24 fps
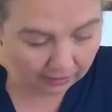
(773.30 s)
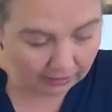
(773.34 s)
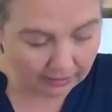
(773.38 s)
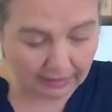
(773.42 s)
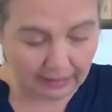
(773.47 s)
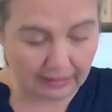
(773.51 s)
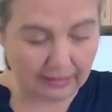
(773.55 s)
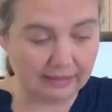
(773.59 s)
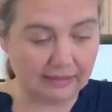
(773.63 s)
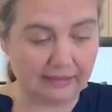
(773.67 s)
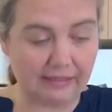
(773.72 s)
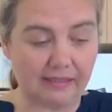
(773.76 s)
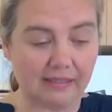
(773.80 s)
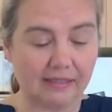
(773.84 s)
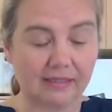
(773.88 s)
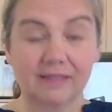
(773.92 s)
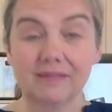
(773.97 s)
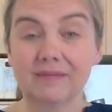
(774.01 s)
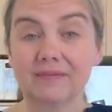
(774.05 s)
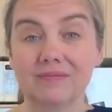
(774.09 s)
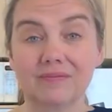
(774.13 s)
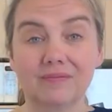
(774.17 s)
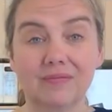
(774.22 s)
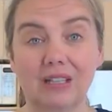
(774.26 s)
Guys,
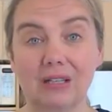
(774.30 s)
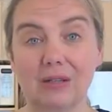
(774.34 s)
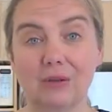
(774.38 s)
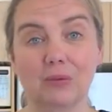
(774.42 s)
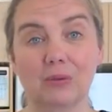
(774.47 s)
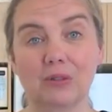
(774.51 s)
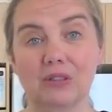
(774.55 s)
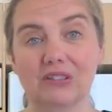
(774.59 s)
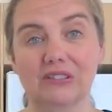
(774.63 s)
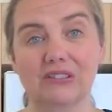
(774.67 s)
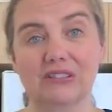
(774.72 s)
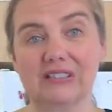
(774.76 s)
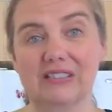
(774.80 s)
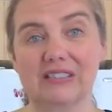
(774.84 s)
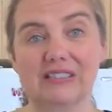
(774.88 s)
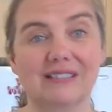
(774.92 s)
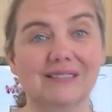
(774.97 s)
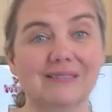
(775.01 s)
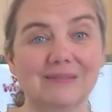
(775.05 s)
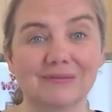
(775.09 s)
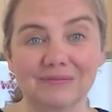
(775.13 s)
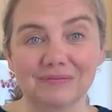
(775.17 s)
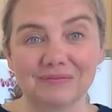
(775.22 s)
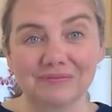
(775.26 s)
it was,
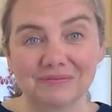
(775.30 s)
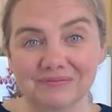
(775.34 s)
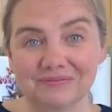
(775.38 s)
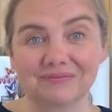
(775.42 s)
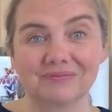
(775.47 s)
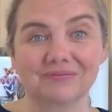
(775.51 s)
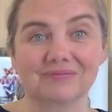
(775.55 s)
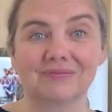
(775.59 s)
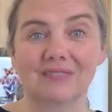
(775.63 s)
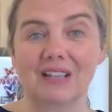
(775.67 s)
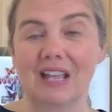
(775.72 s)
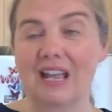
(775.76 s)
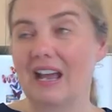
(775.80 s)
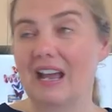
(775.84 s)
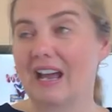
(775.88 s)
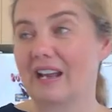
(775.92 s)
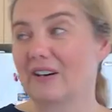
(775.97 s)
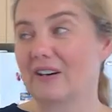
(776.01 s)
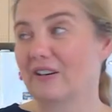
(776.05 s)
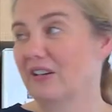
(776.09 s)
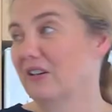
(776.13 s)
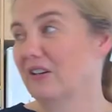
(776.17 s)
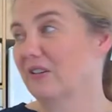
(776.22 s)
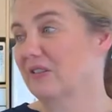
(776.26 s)
I
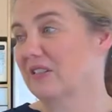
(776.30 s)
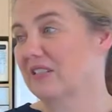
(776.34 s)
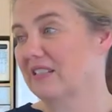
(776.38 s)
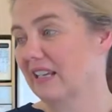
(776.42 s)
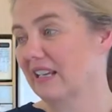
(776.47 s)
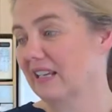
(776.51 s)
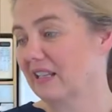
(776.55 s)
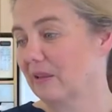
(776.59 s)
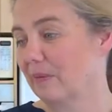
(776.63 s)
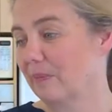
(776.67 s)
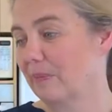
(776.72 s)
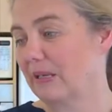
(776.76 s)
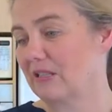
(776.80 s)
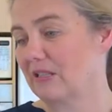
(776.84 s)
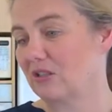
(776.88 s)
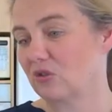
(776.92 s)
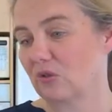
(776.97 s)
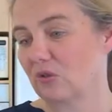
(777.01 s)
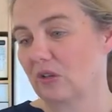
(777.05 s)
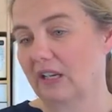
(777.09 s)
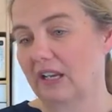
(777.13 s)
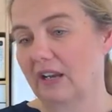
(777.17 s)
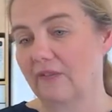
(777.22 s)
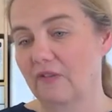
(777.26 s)
don't know. It's like the best
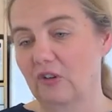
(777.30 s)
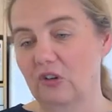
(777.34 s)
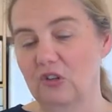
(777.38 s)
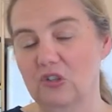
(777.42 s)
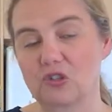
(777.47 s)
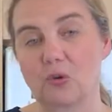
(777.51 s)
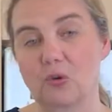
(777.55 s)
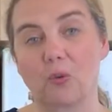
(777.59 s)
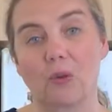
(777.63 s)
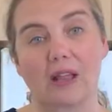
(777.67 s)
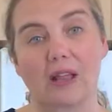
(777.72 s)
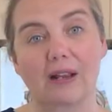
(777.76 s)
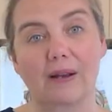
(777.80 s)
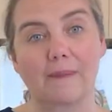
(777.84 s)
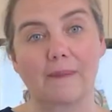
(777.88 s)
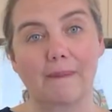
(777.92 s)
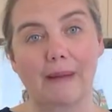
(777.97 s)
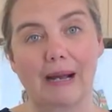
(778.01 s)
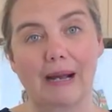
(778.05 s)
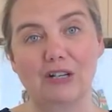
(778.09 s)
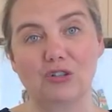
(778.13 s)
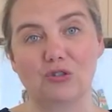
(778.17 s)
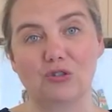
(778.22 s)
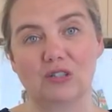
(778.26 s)
drink ever. So, like,
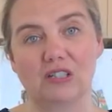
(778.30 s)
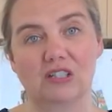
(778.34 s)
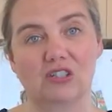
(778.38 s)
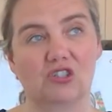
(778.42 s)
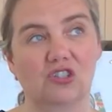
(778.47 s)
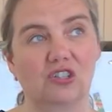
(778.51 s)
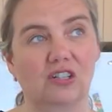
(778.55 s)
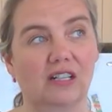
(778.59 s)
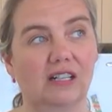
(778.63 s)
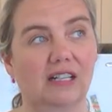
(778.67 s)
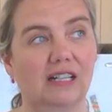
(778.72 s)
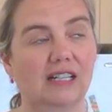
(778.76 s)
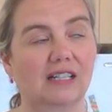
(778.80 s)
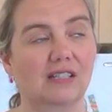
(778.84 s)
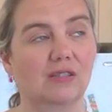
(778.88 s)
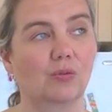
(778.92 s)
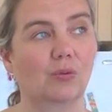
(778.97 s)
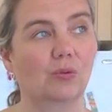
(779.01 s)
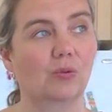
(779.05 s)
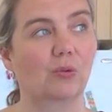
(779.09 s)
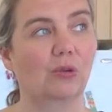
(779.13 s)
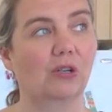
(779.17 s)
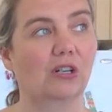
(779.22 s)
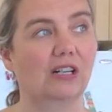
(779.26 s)
my tradition is
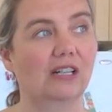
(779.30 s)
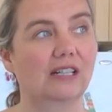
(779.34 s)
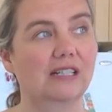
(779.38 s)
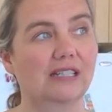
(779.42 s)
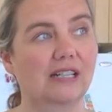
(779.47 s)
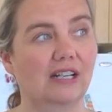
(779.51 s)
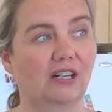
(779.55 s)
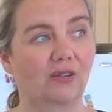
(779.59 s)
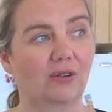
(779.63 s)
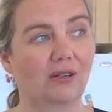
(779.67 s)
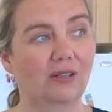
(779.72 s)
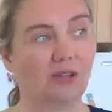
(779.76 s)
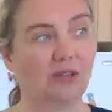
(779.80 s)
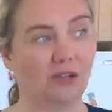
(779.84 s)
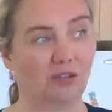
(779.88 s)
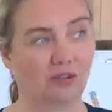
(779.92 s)
when we're going to decorate the